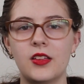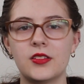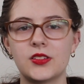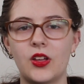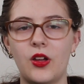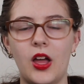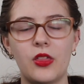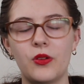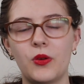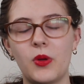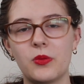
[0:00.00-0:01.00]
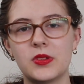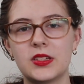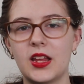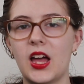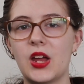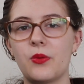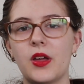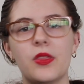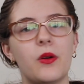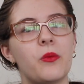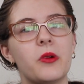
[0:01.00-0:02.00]
So I thought we would start
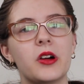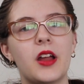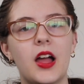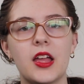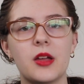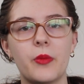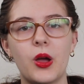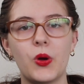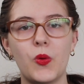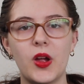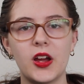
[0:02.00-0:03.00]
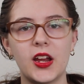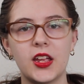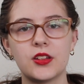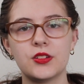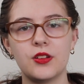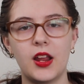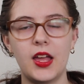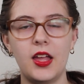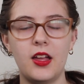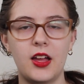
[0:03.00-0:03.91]
with what I am wearing today.